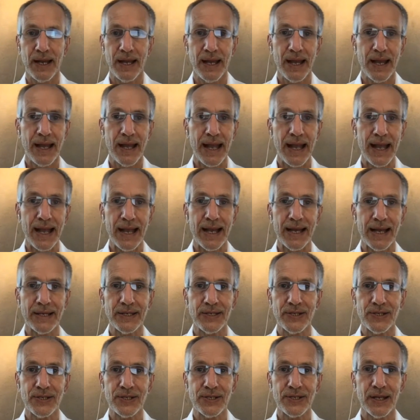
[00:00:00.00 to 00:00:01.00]
And
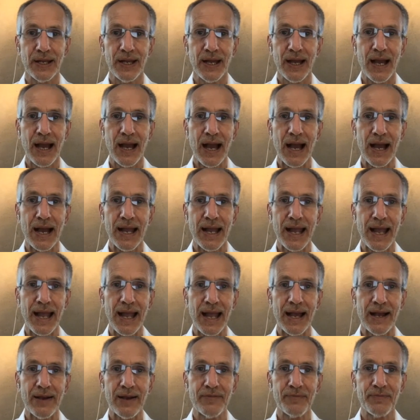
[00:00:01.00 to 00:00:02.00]
I
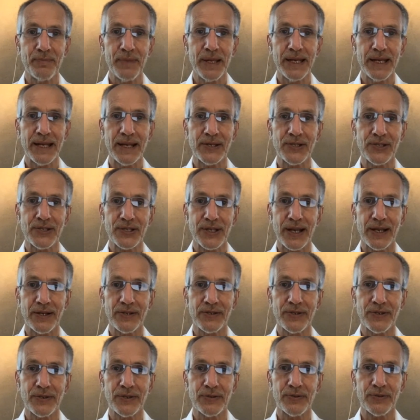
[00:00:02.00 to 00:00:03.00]
have meetings
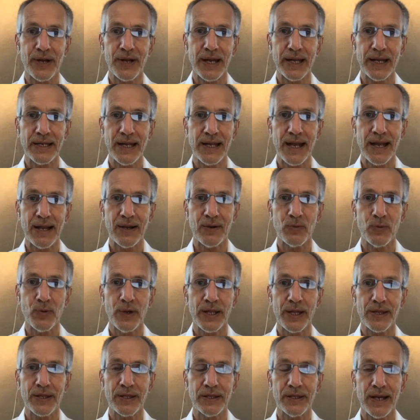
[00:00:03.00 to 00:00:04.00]
scheduled right now
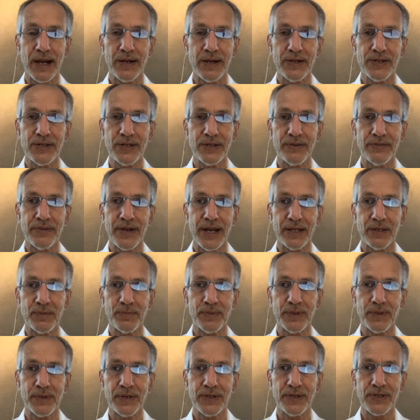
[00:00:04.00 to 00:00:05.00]
with large
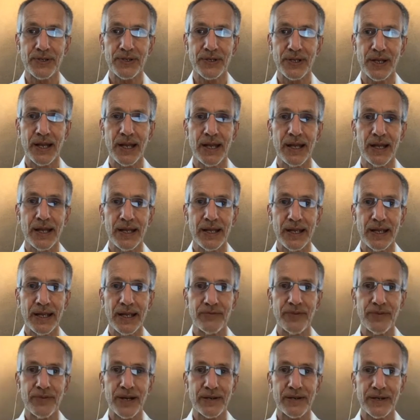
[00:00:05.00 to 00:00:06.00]
developers in
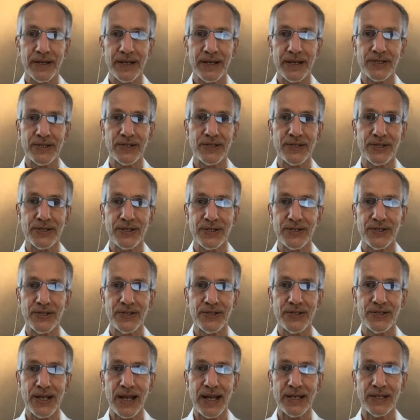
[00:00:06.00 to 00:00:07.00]
various
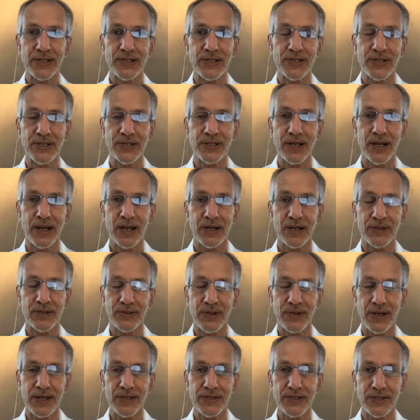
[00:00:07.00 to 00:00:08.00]
states
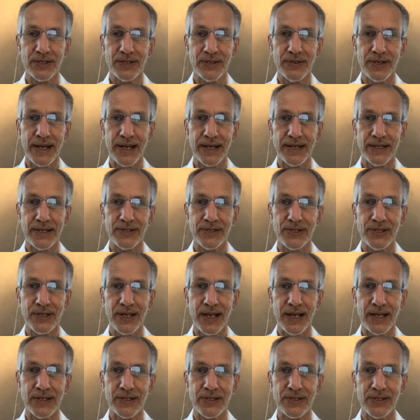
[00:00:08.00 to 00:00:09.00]
across the United
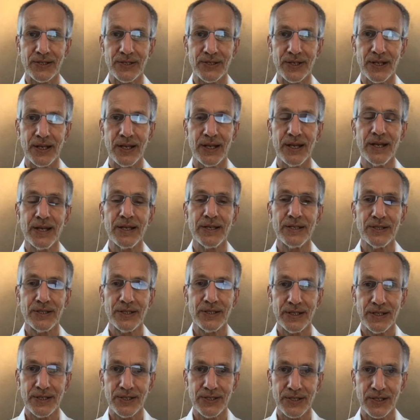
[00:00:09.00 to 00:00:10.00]
States to
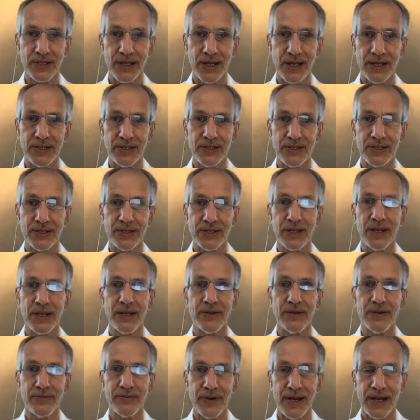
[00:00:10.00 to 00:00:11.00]
discuss
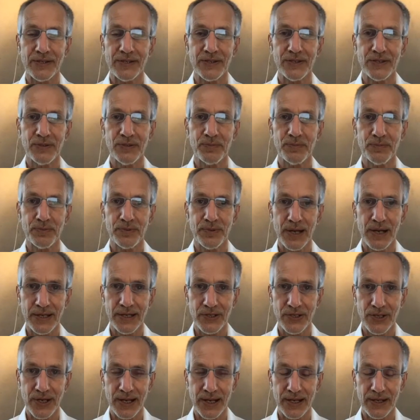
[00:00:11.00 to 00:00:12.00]
Vastu
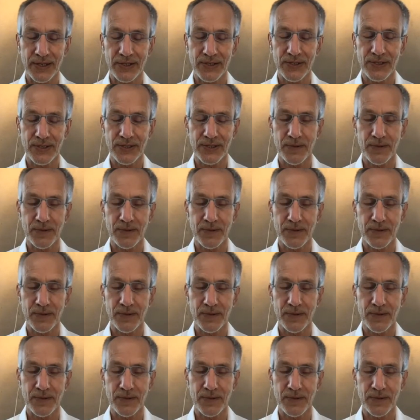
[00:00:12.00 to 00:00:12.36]
projects.